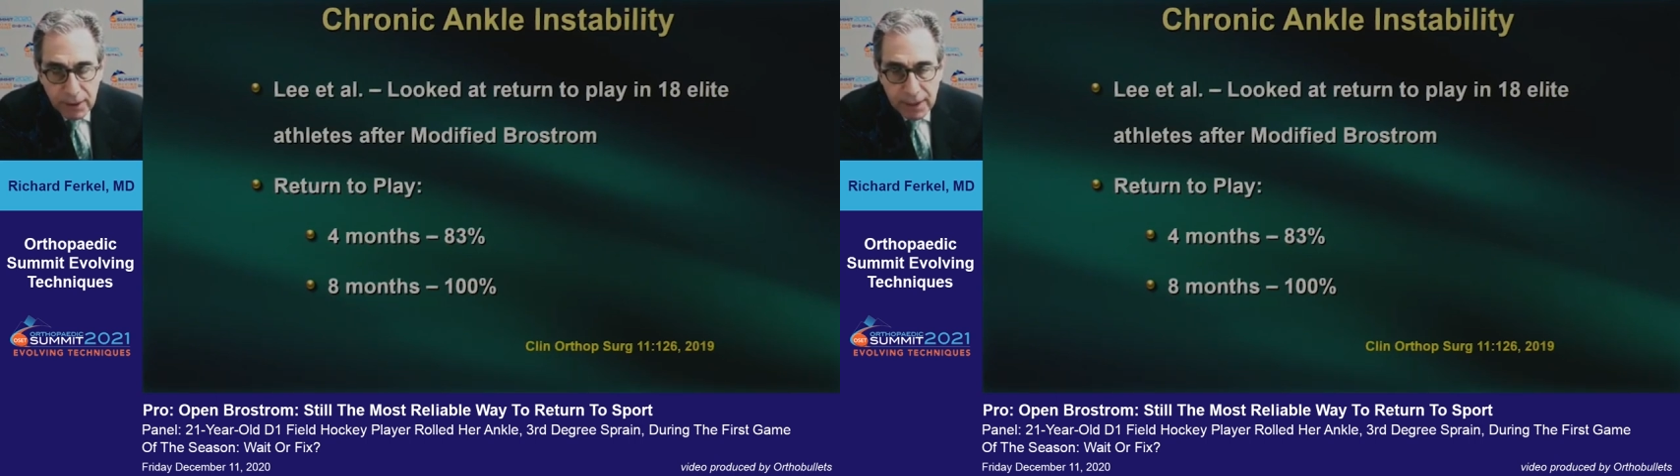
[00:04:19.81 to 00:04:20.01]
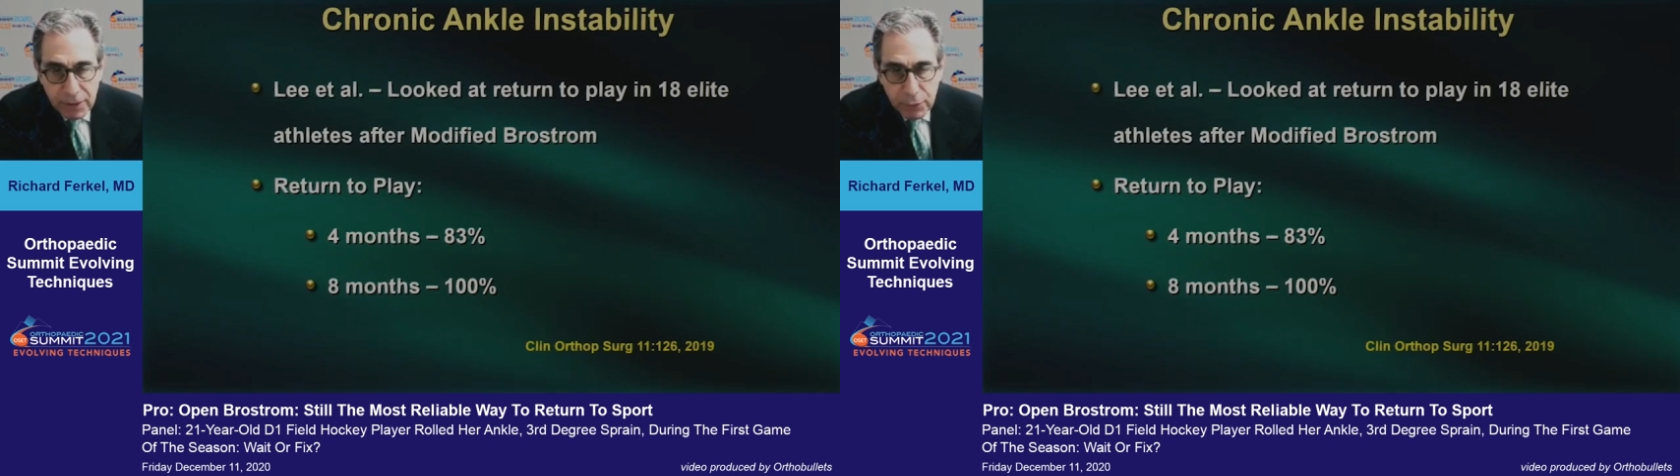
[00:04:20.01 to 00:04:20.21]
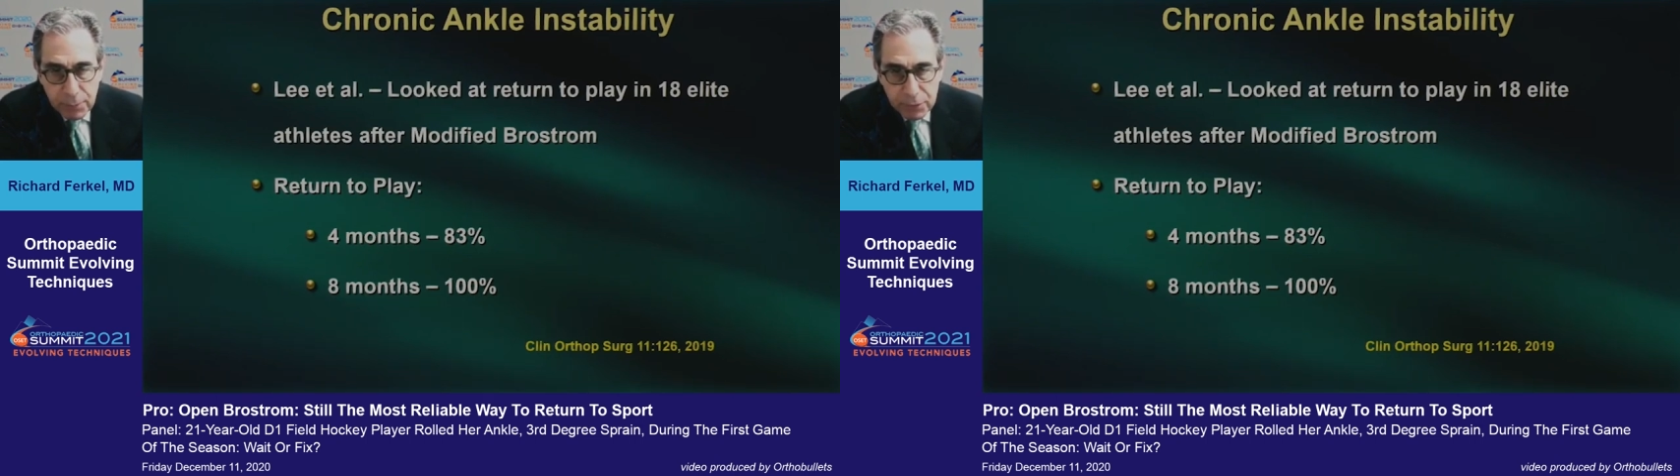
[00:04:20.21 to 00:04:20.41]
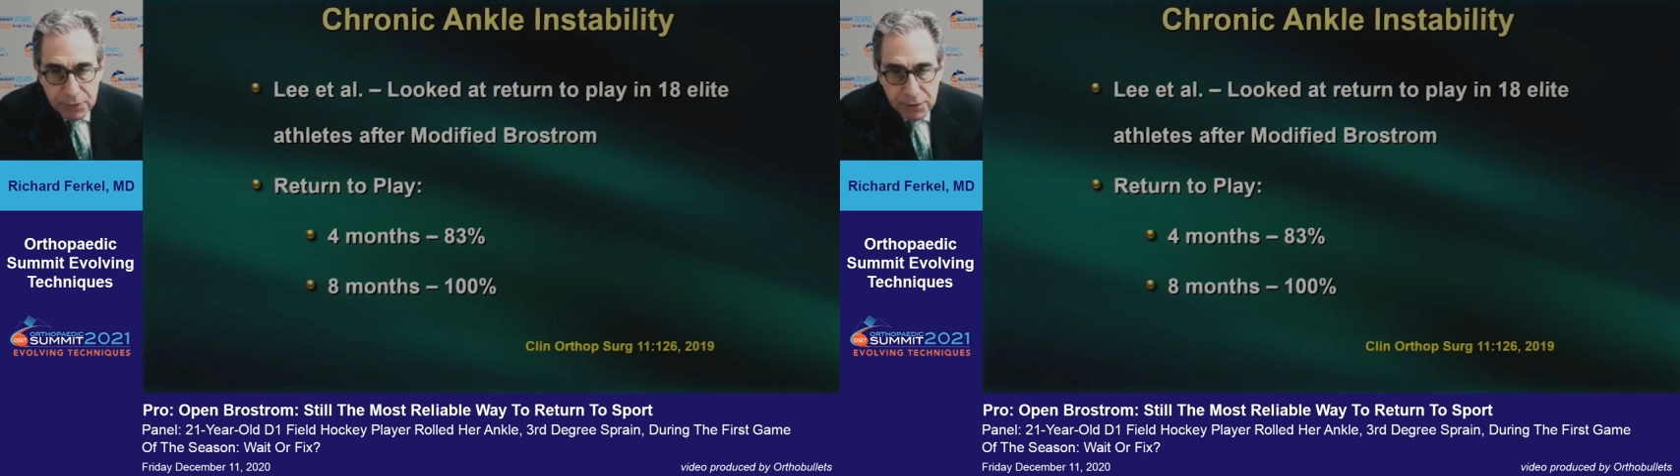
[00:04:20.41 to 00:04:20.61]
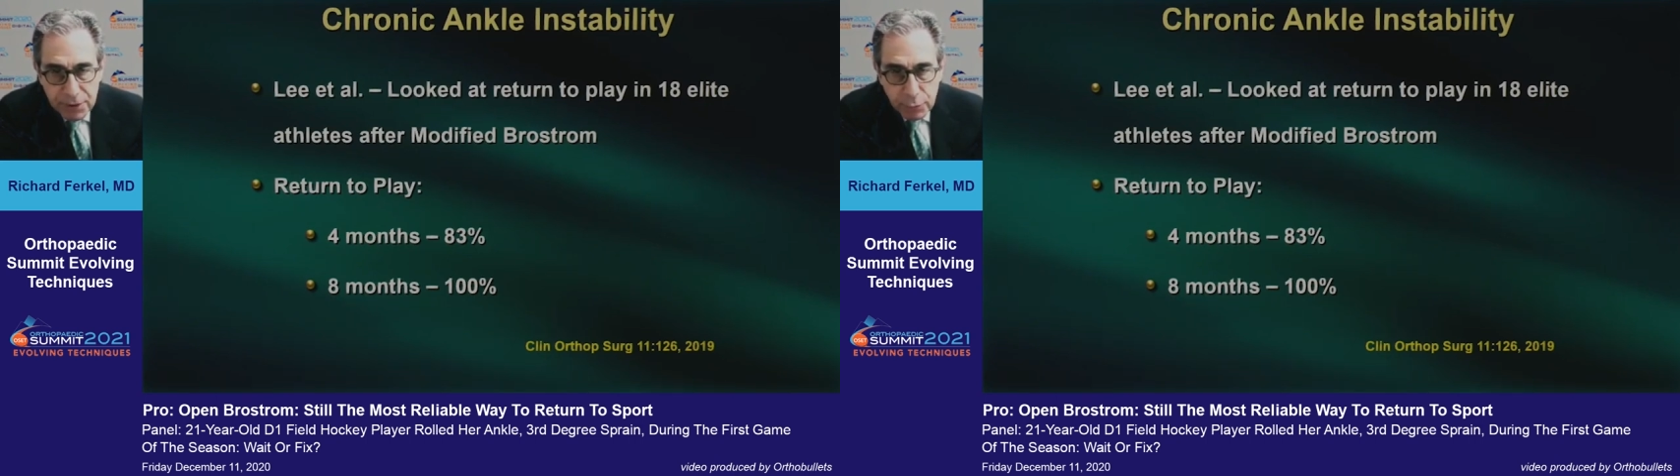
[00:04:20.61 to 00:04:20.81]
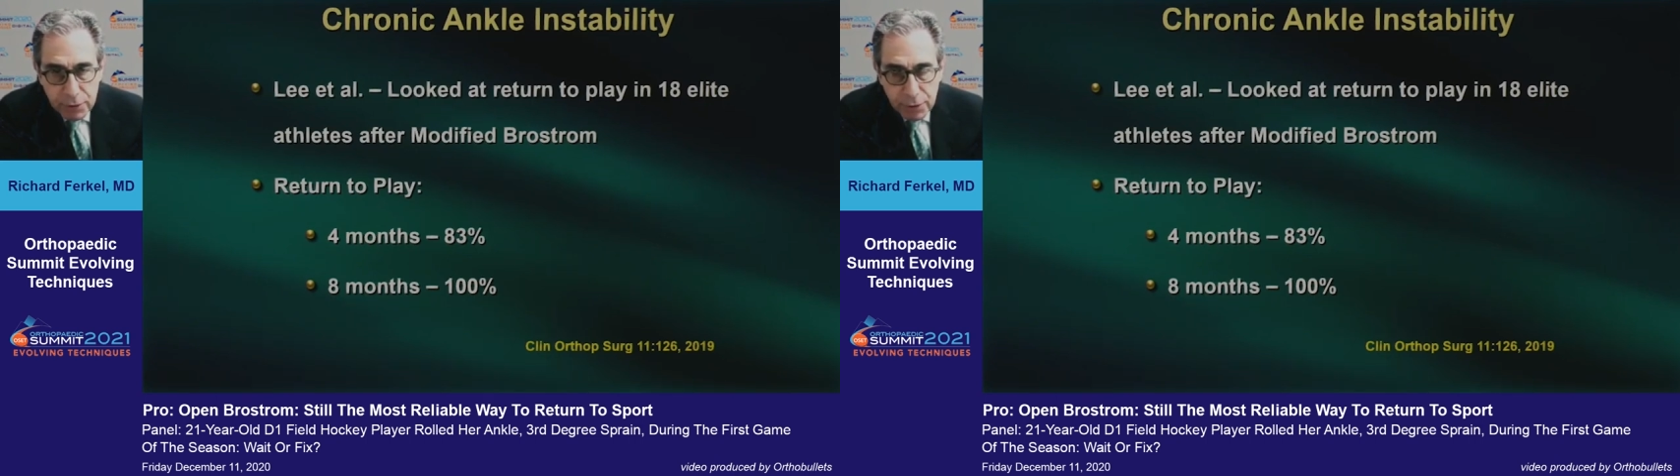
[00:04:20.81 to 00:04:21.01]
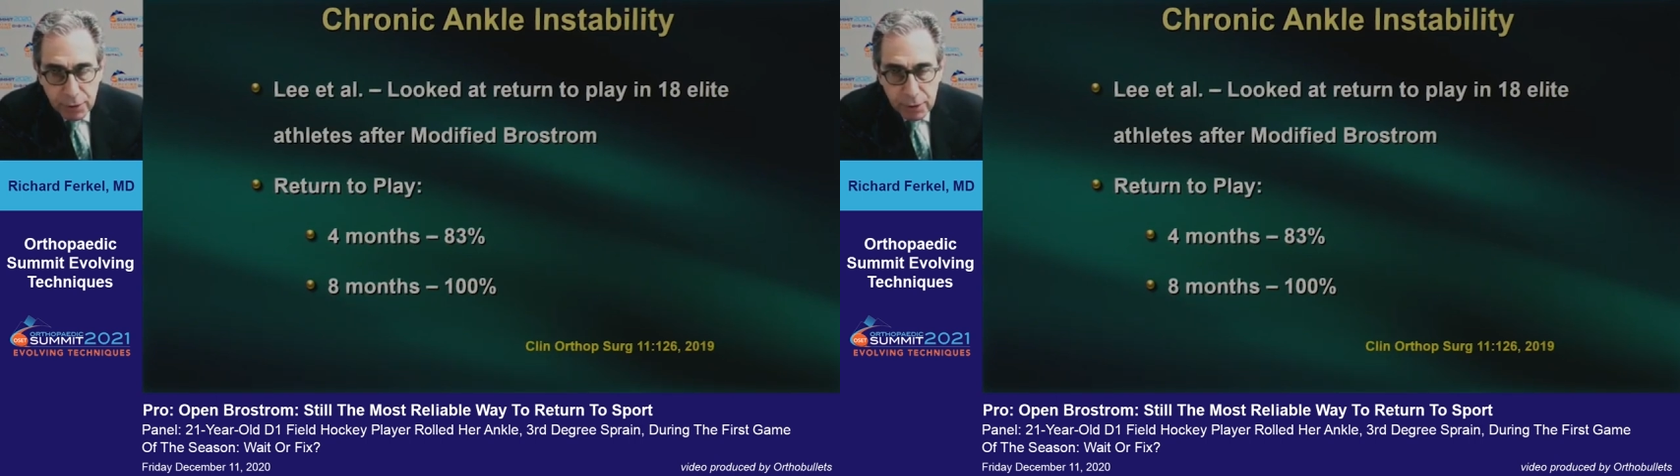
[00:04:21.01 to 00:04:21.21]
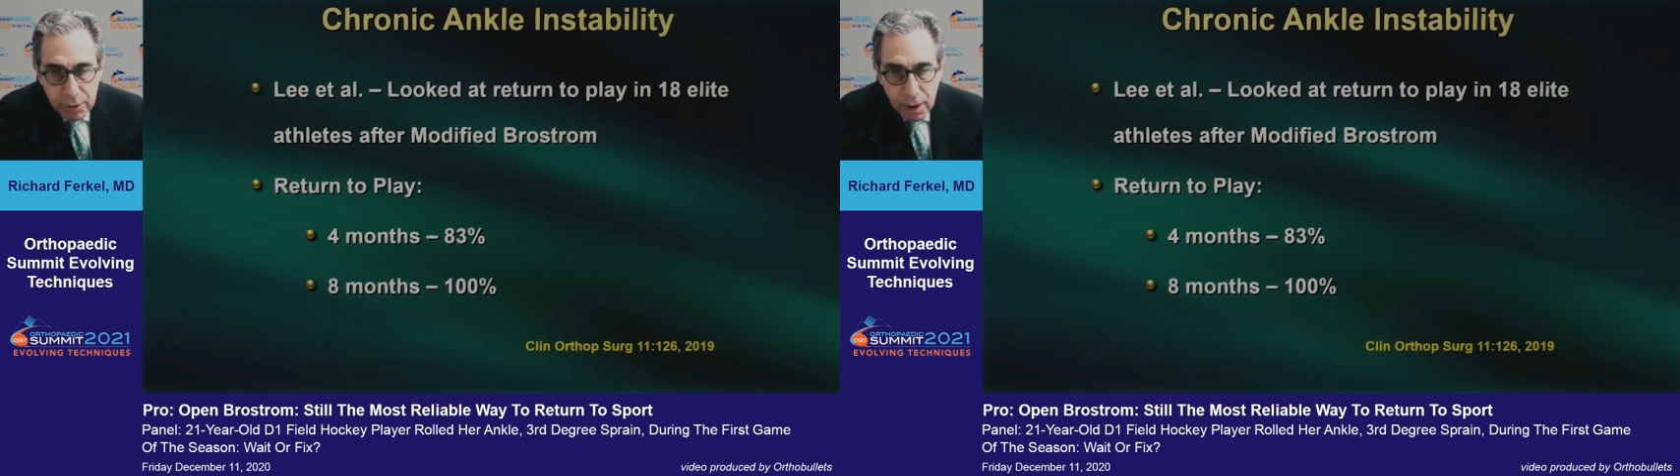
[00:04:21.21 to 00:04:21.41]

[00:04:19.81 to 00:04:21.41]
83% to return